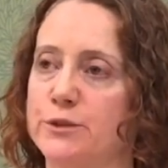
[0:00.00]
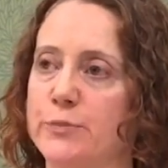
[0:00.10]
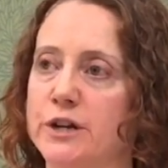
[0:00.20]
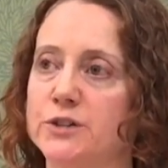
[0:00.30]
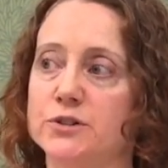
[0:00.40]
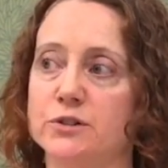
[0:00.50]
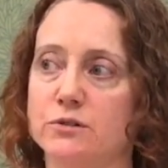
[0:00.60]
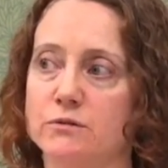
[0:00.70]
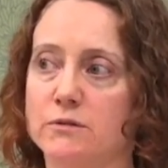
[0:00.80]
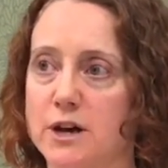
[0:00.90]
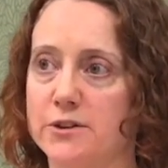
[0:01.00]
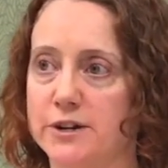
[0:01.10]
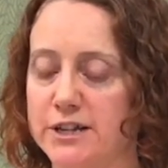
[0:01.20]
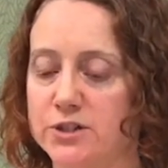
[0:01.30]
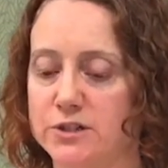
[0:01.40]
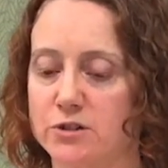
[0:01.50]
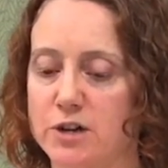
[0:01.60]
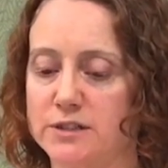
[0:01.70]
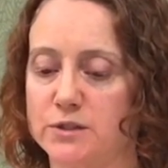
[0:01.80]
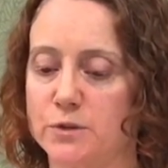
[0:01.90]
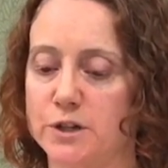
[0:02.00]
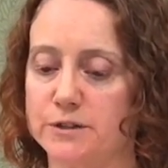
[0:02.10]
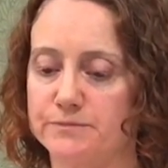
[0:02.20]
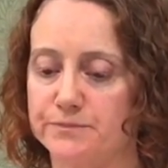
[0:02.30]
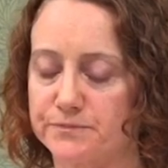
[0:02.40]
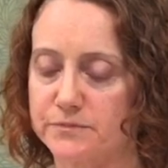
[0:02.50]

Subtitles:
compared to other nations across the world.